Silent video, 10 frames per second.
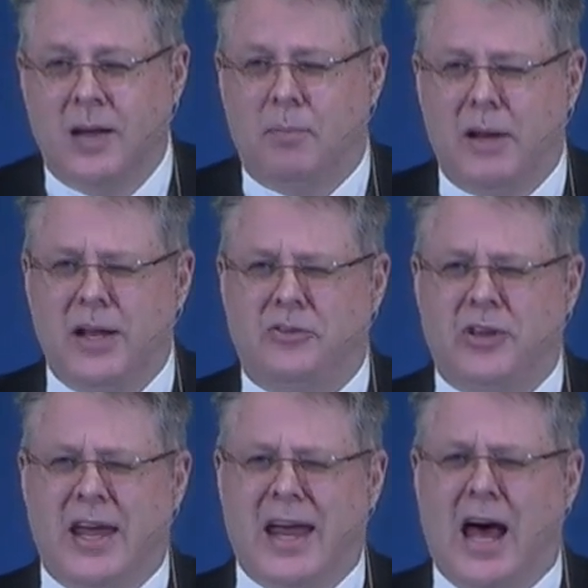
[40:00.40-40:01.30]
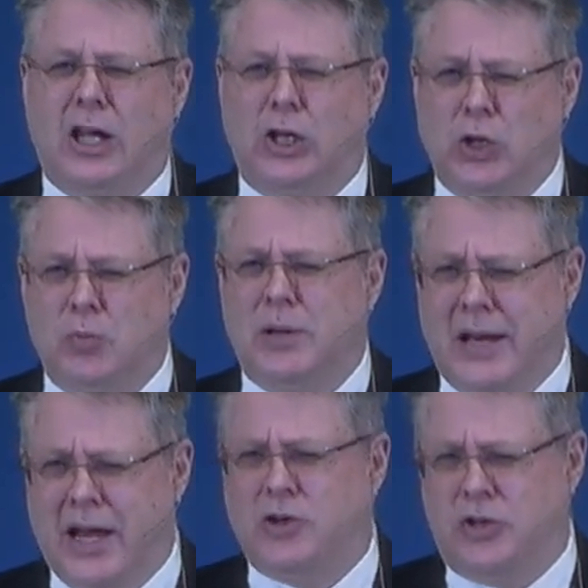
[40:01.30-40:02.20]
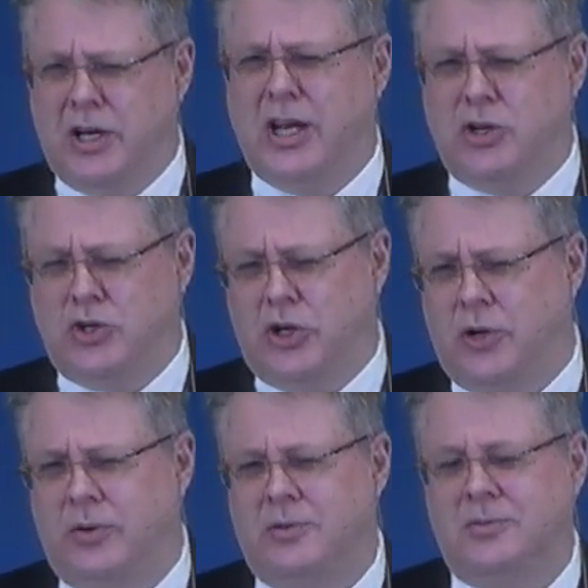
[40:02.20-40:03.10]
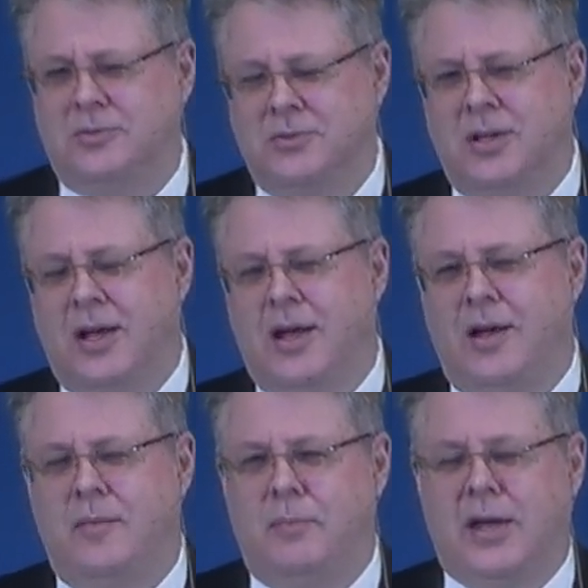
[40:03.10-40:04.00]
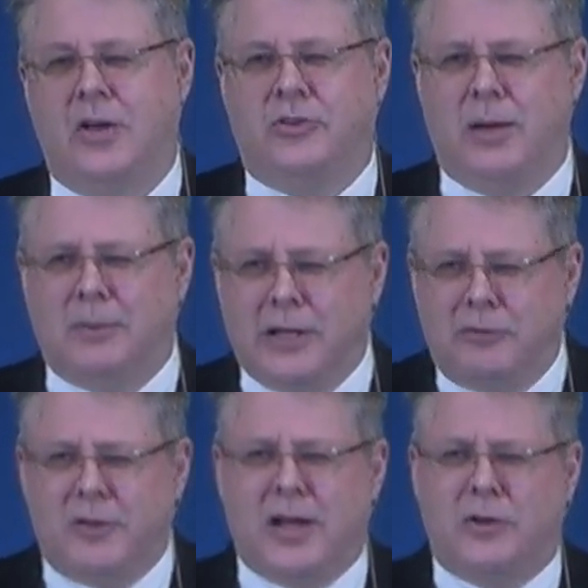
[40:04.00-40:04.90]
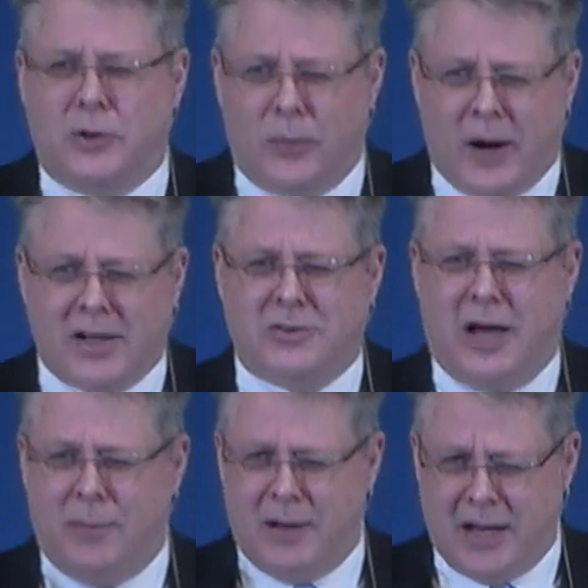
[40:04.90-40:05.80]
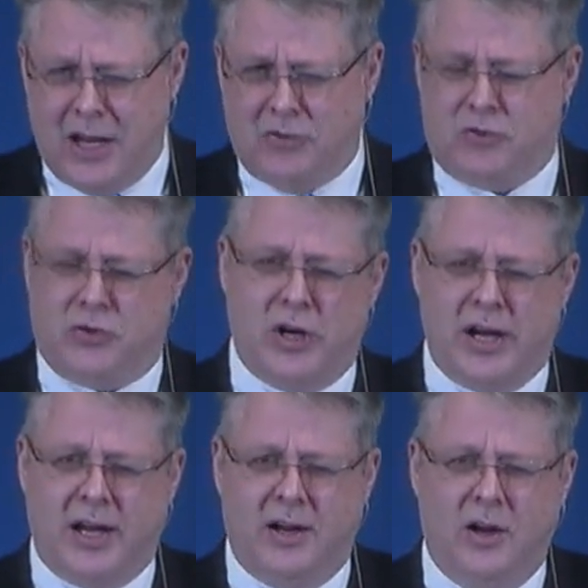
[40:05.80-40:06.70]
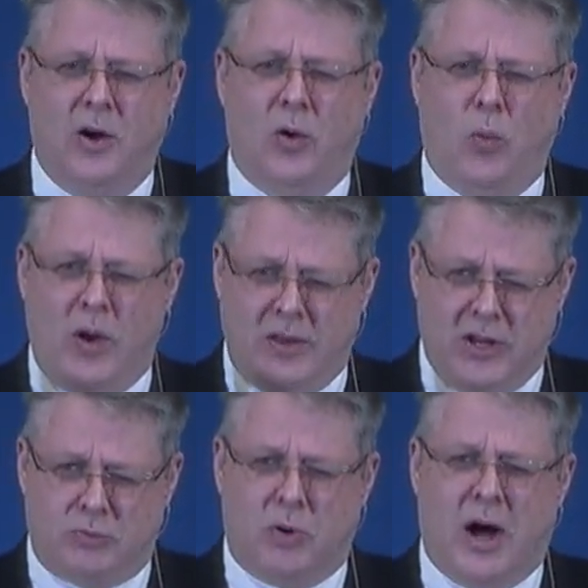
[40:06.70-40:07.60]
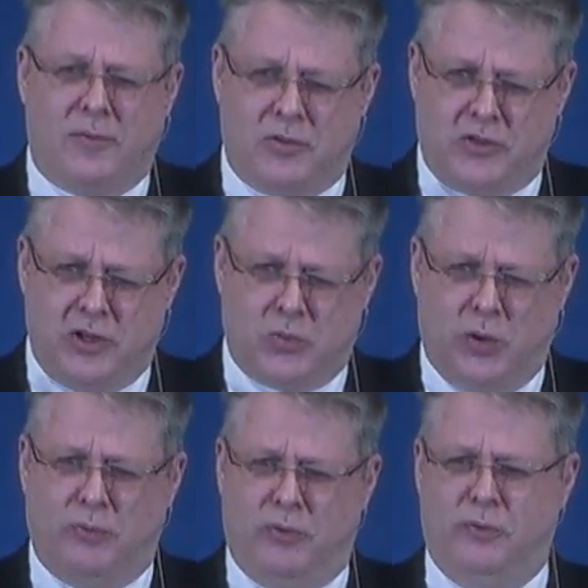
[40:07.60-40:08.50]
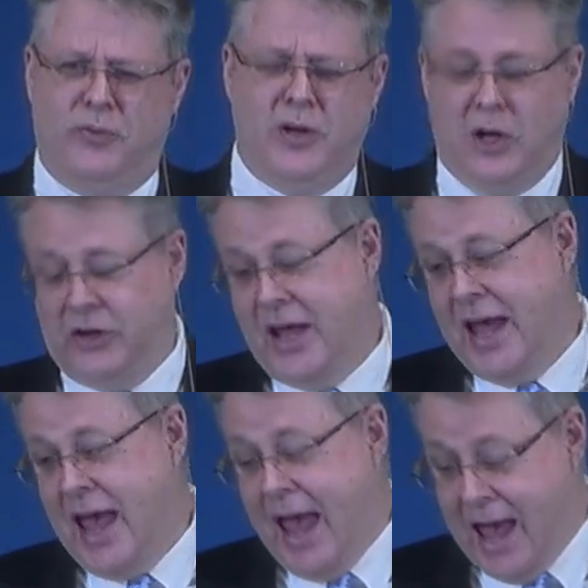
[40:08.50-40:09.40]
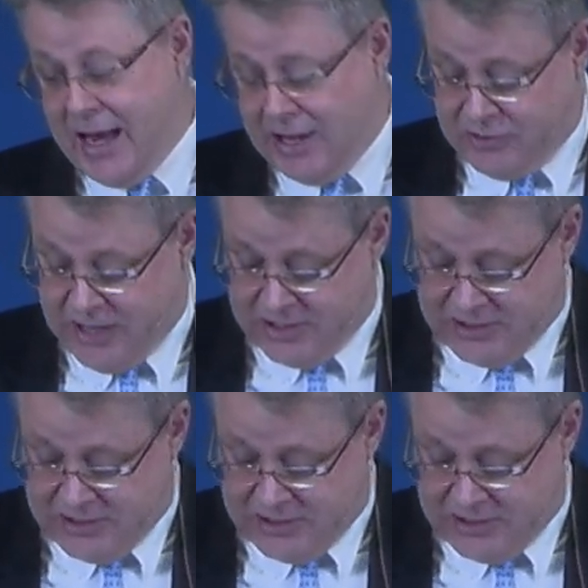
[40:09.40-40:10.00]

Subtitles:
but it's a illumination issue because I'm living at the right time in history when these prophecies were fulfilled. And as they